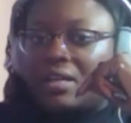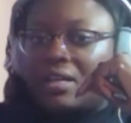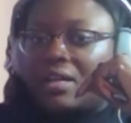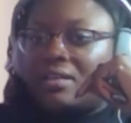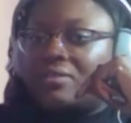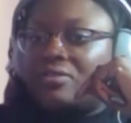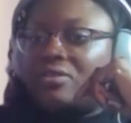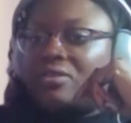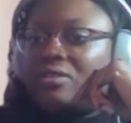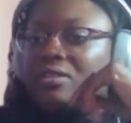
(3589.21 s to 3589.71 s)
And
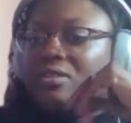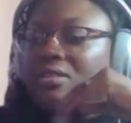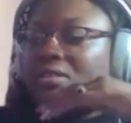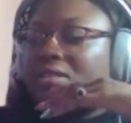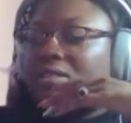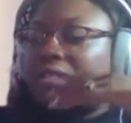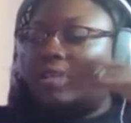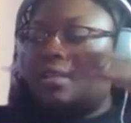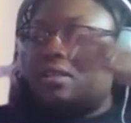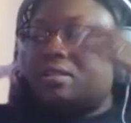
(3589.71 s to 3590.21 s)
I just
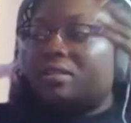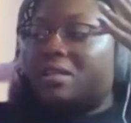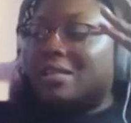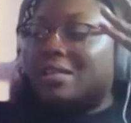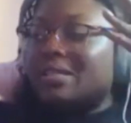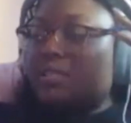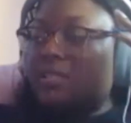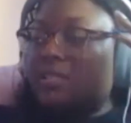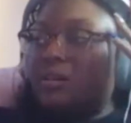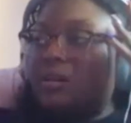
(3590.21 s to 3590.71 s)
did that
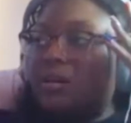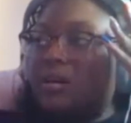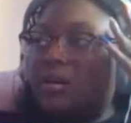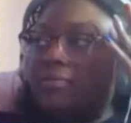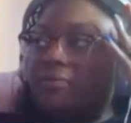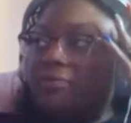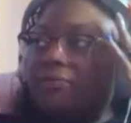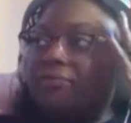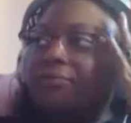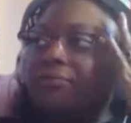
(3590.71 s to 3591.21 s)
like
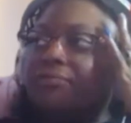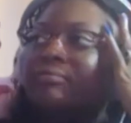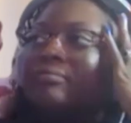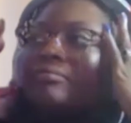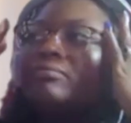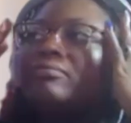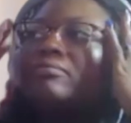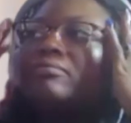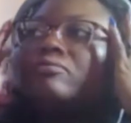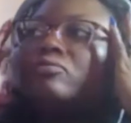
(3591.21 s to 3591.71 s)
scoff
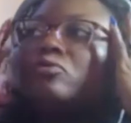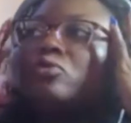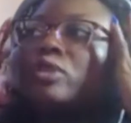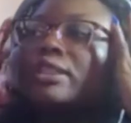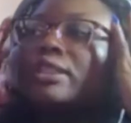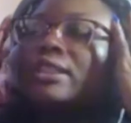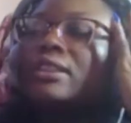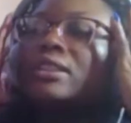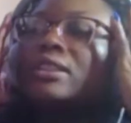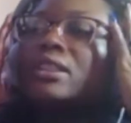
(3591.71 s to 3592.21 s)

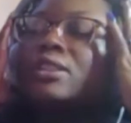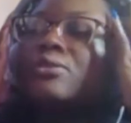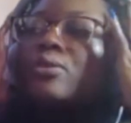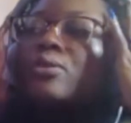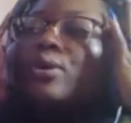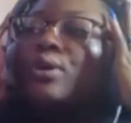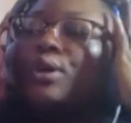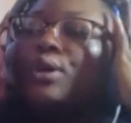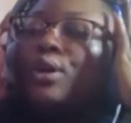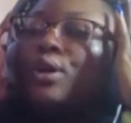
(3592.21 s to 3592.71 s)
voice that
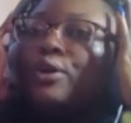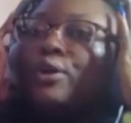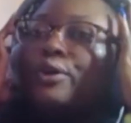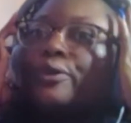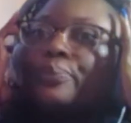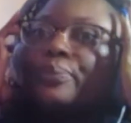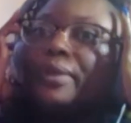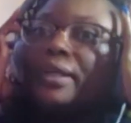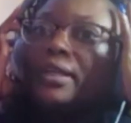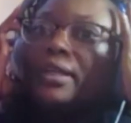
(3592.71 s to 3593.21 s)
you all
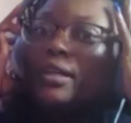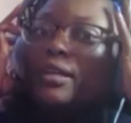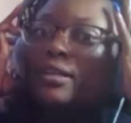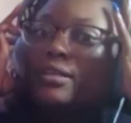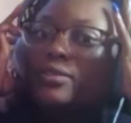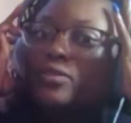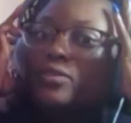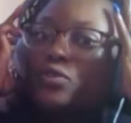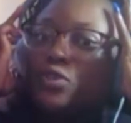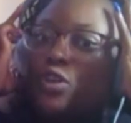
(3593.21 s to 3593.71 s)
heard
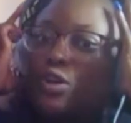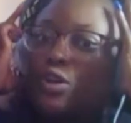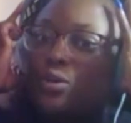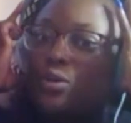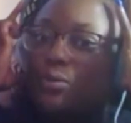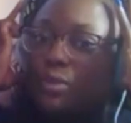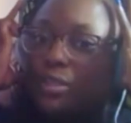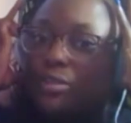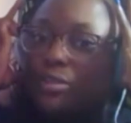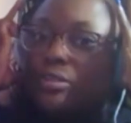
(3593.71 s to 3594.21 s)
because
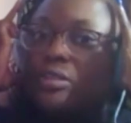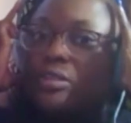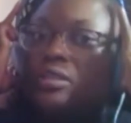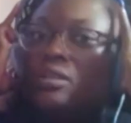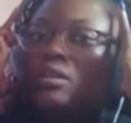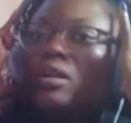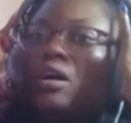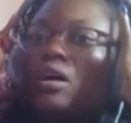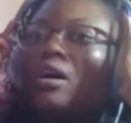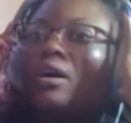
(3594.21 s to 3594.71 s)
no, there is
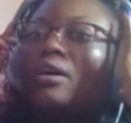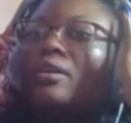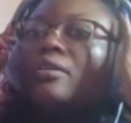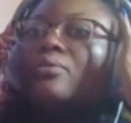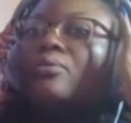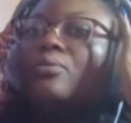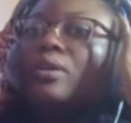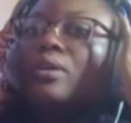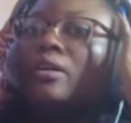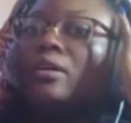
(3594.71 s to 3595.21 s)
a lot
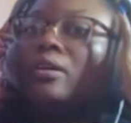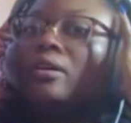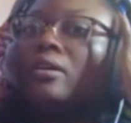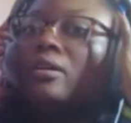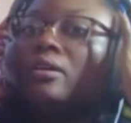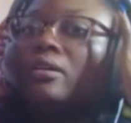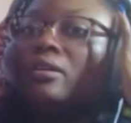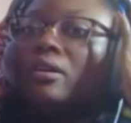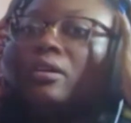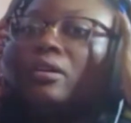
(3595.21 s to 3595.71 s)

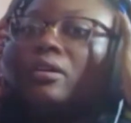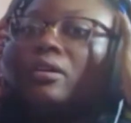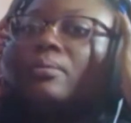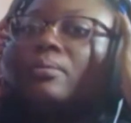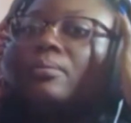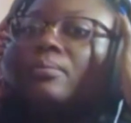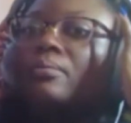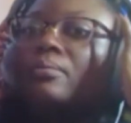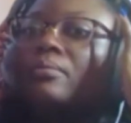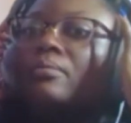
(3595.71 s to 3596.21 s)
where
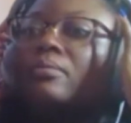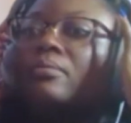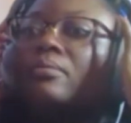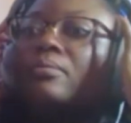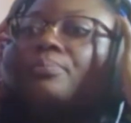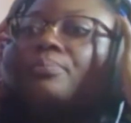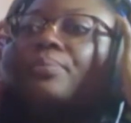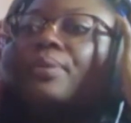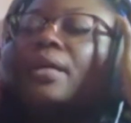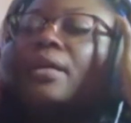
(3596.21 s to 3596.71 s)

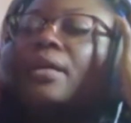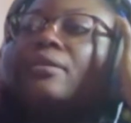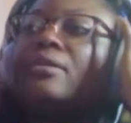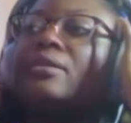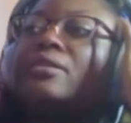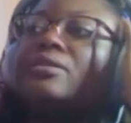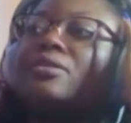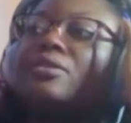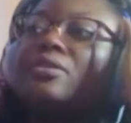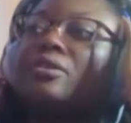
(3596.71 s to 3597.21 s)

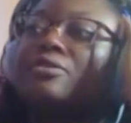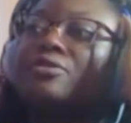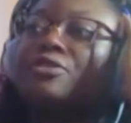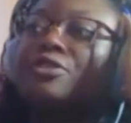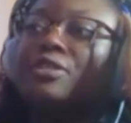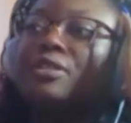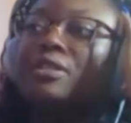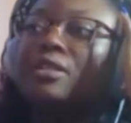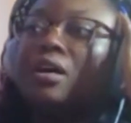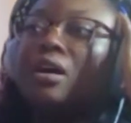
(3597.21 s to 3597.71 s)
parents are
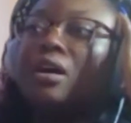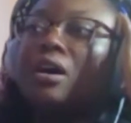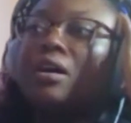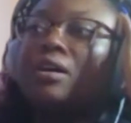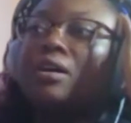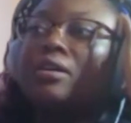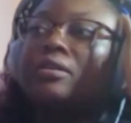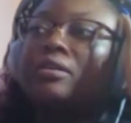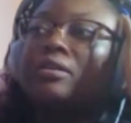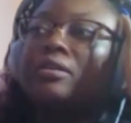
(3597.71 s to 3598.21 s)
just
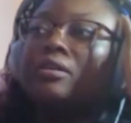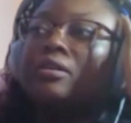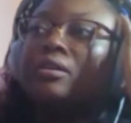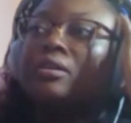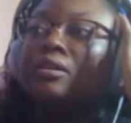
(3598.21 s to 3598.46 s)
not